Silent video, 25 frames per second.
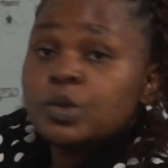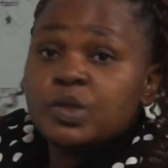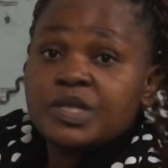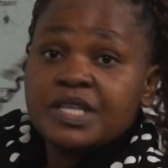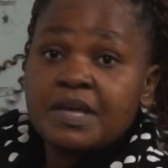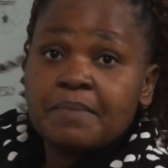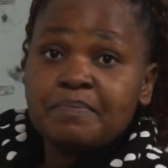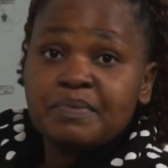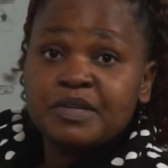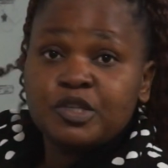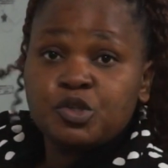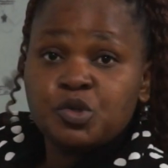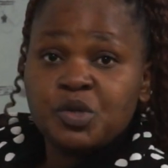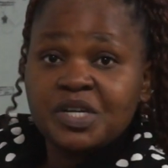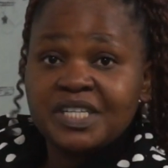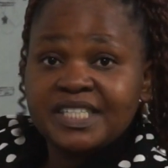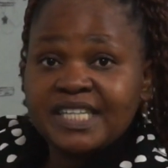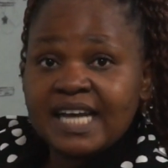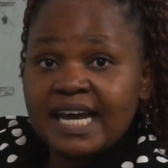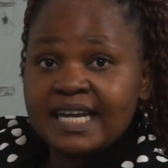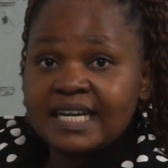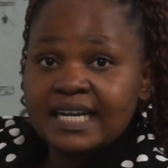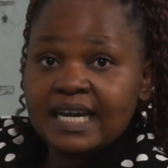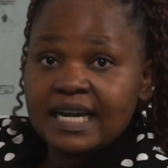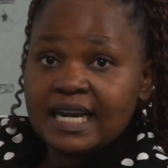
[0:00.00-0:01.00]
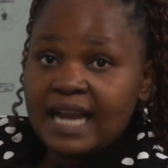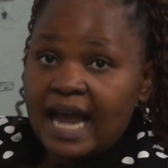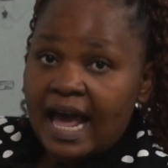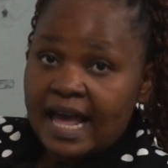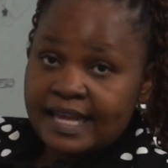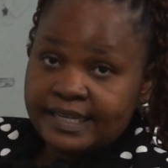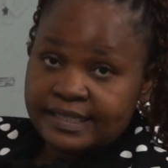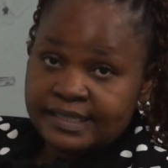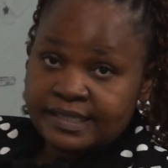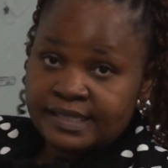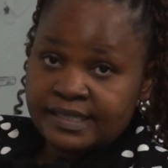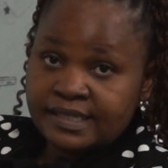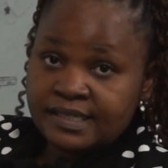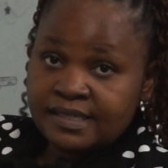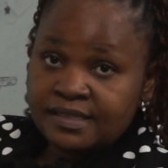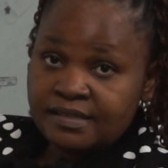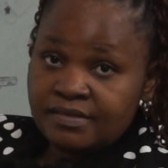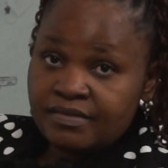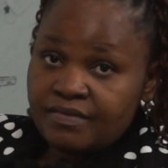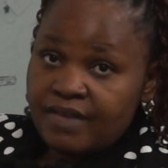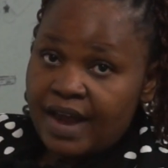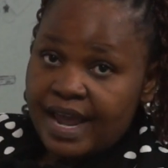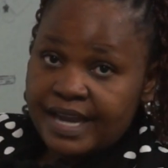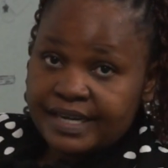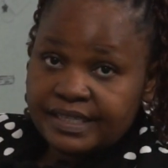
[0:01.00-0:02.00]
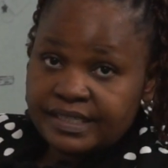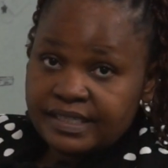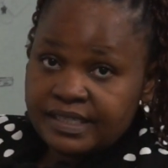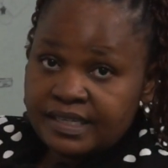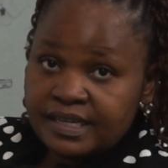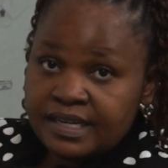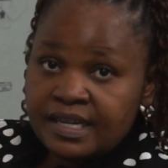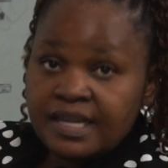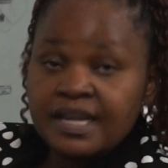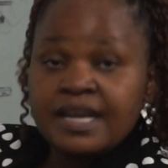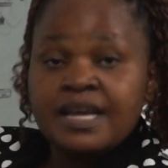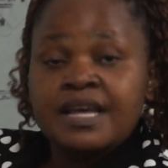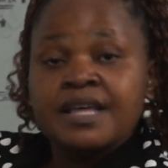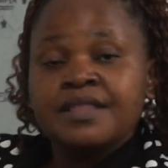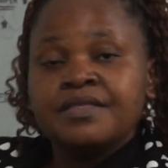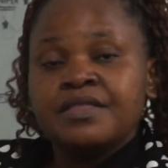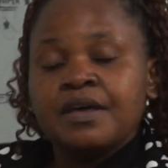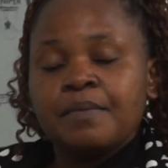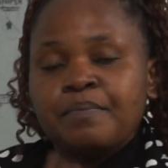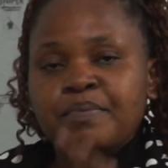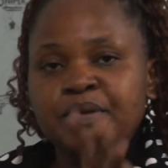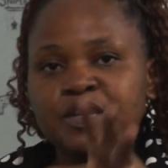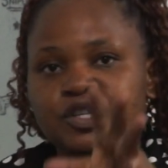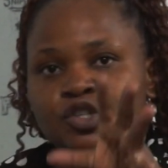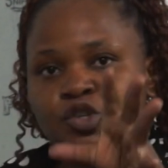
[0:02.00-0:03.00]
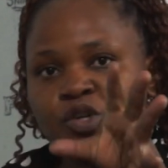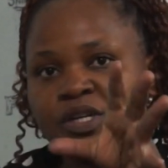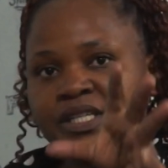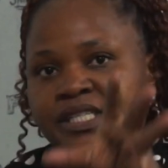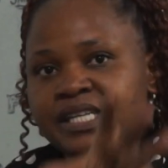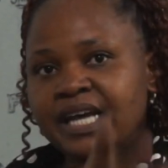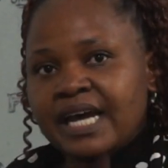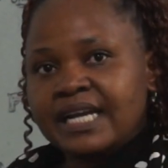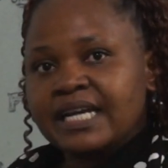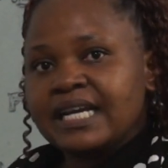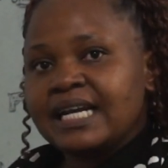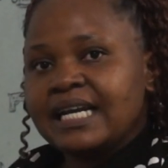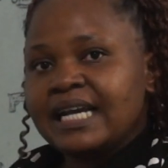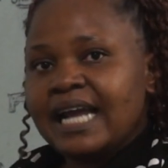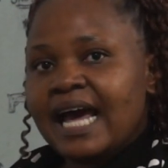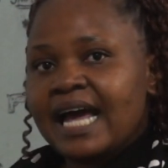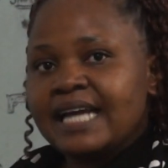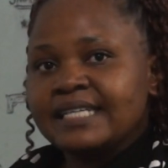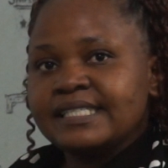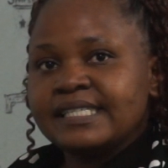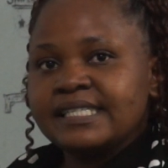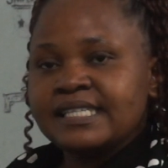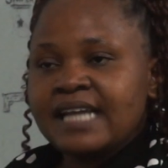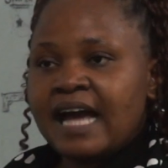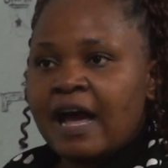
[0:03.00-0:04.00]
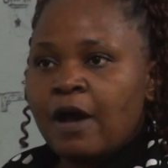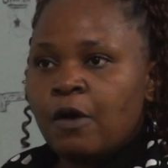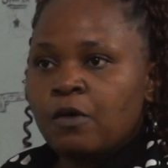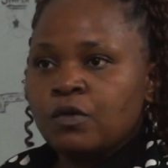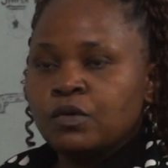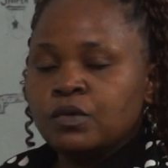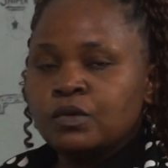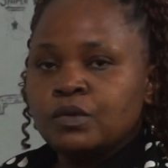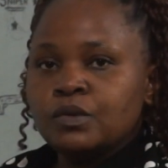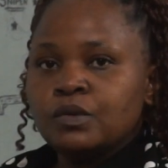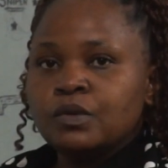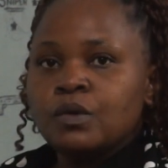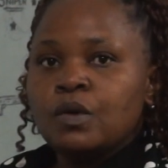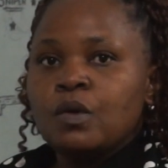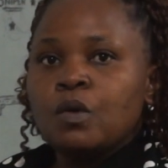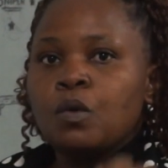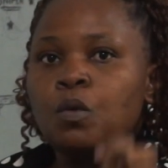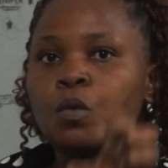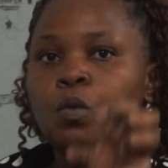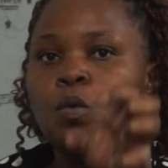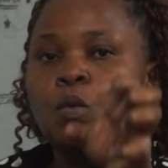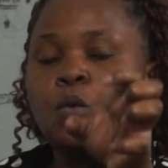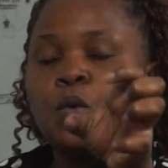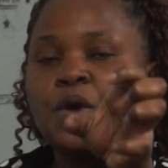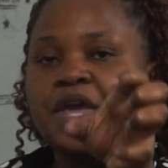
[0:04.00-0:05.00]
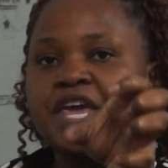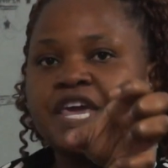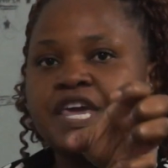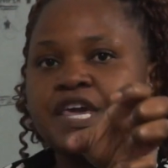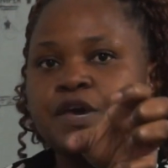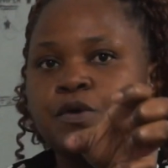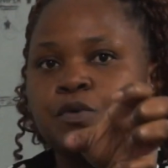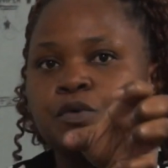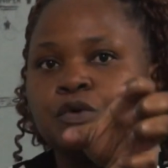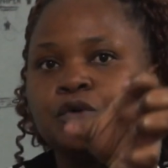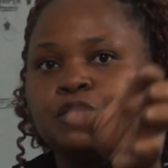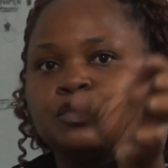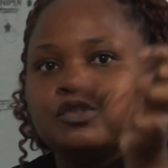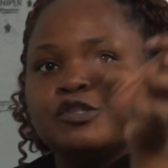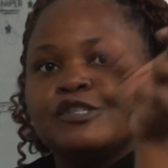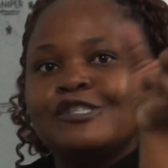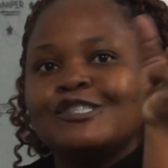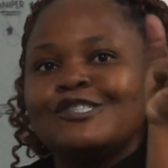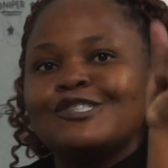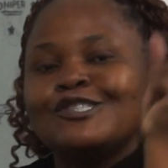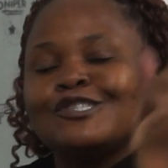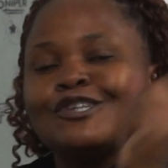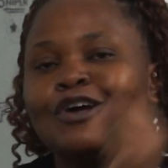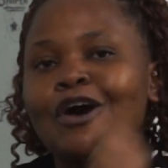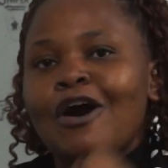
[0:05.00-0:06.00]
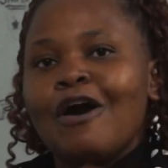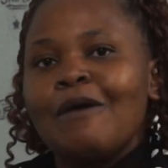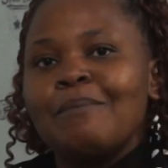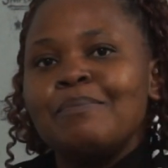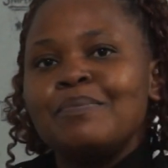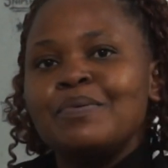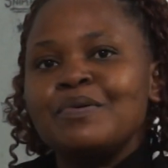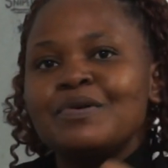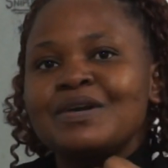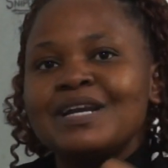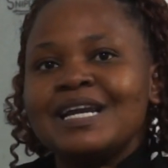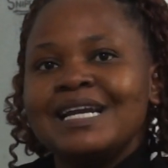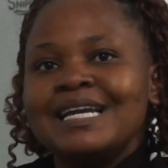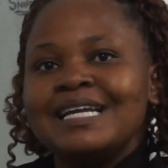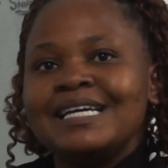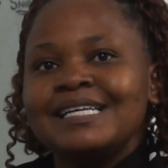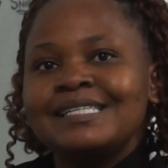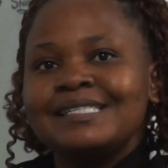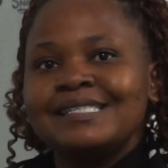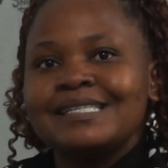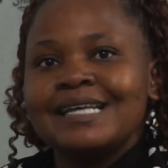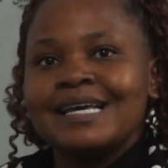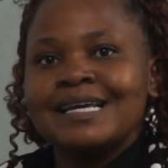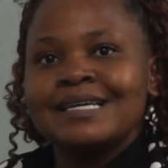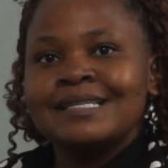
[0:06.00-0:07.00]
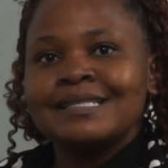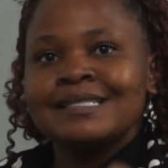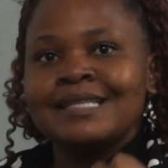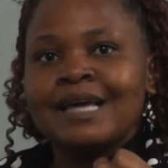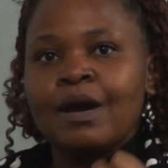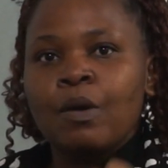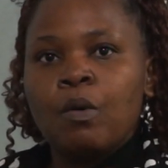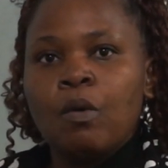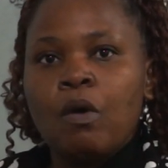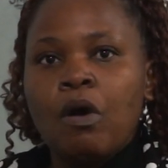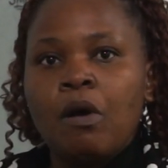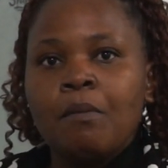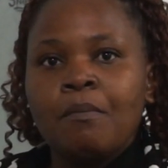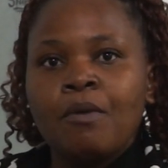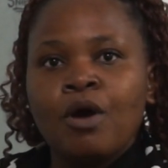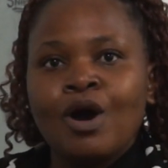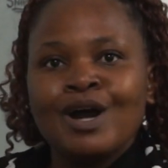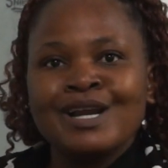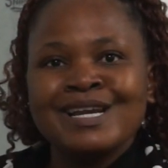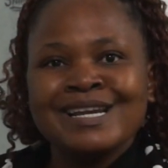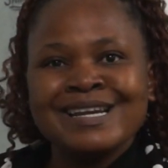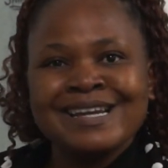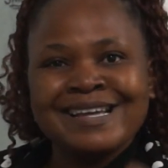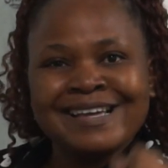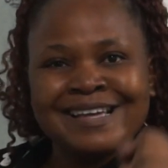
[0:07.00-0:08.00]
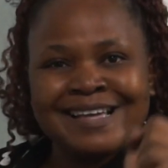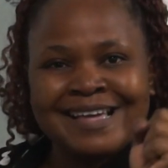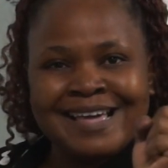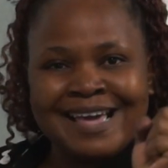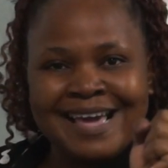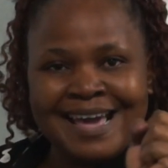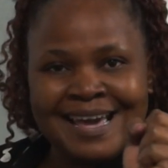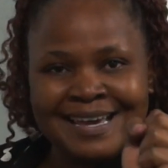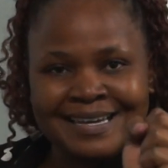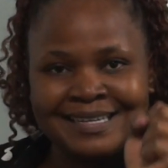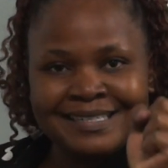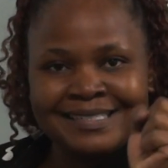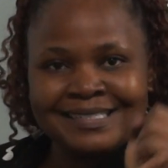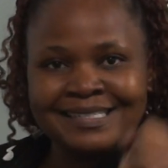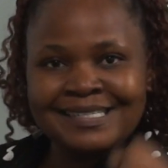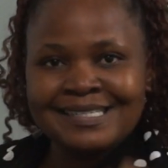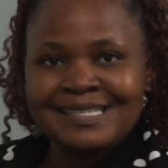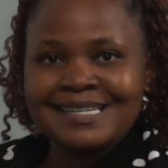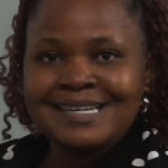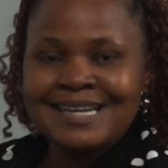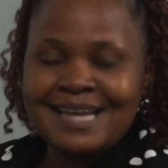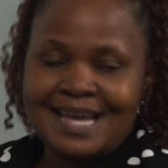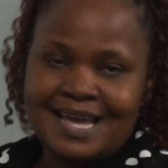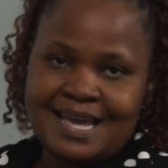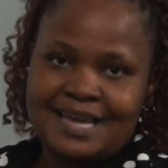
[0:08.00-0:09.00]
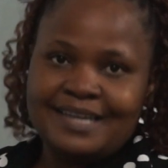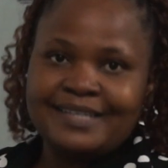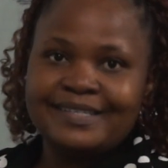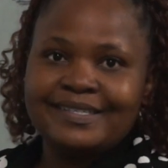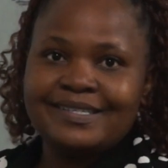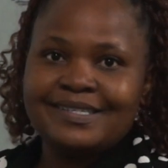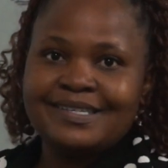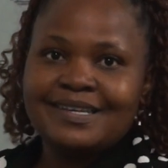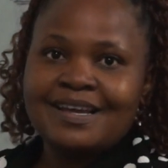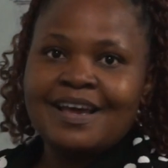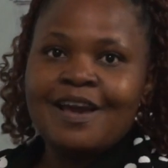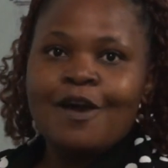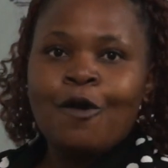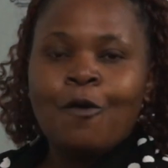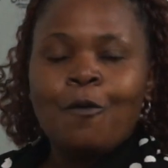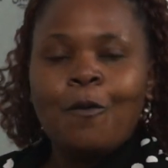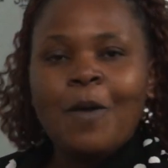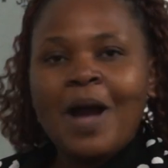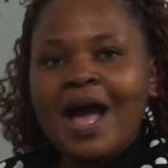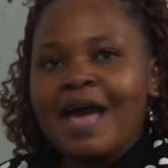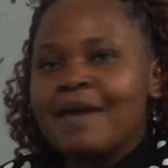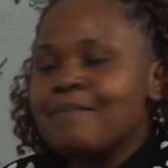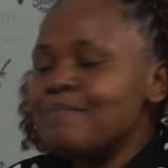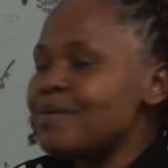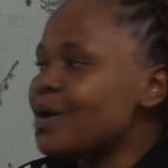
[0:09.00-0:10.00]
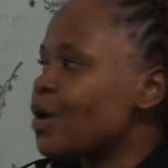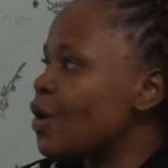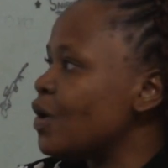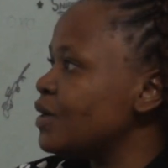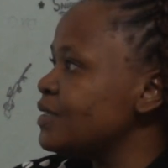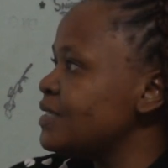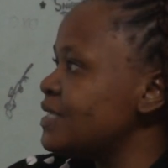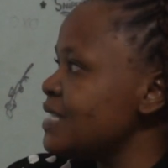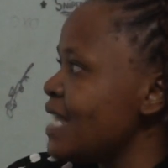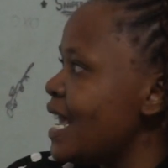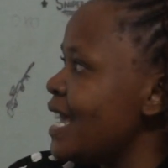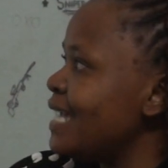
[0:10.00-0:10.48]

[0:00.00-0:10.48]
To the pituitary gland, right? The pituitary gland now will stop releasing the hormone ADH. Why? Because